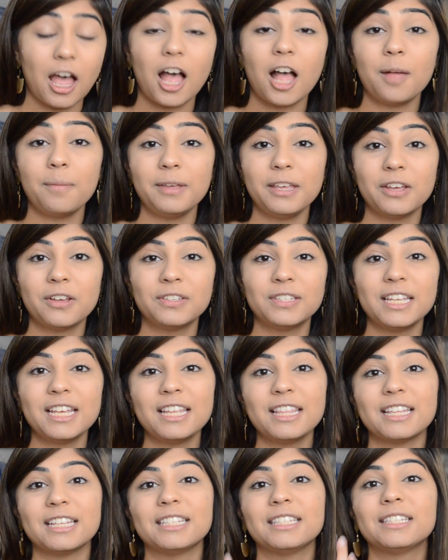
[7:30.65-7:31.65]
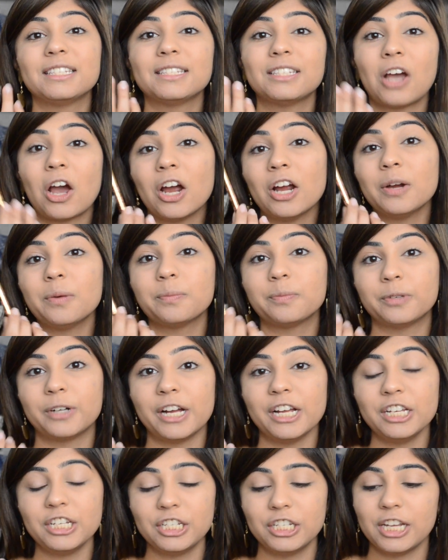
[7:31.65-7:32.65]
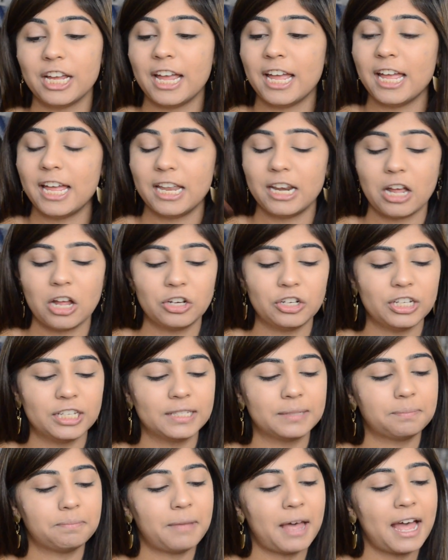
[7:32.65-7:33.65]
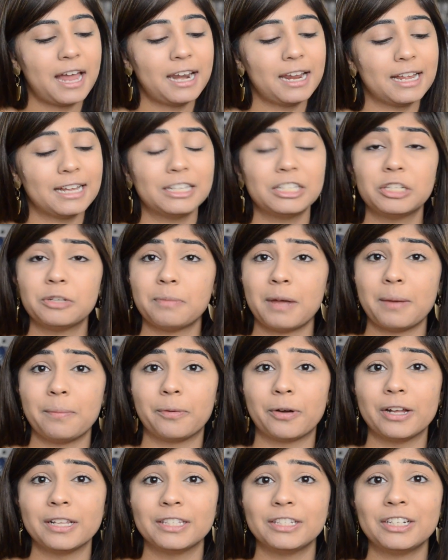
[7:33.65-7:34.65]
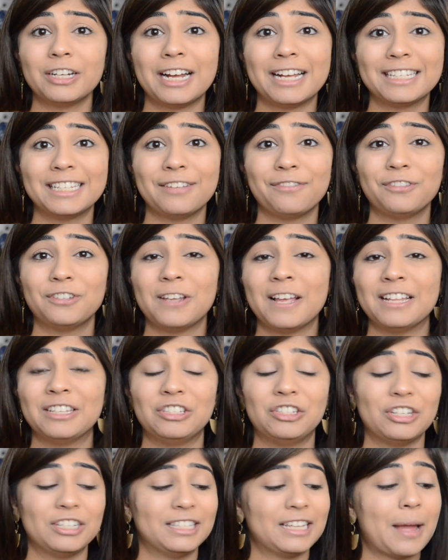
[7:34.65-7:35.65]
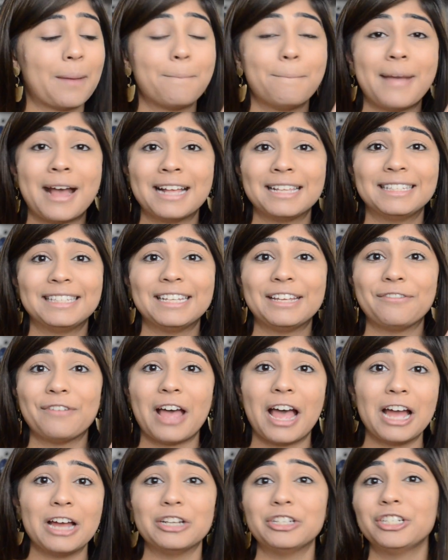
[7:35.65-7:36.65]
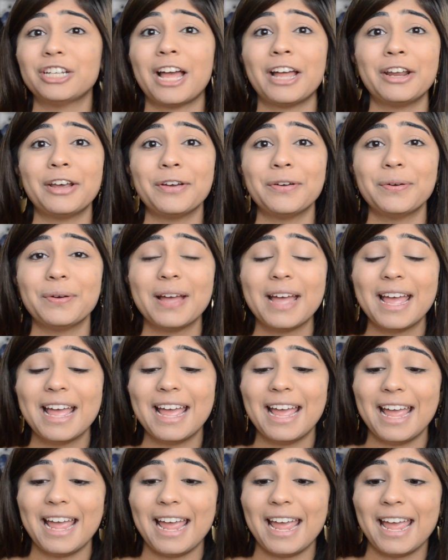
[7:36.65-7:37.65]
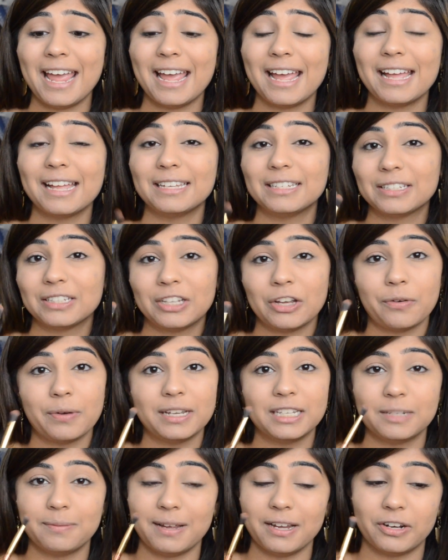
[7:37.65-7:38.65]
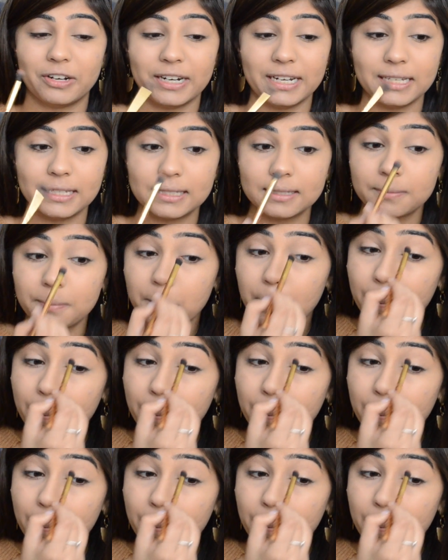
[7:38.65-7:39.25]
I'll be using this Tarte brush, and I'll just pat it into my bronzer as if it's just a massive eyeshadow and go into my crease.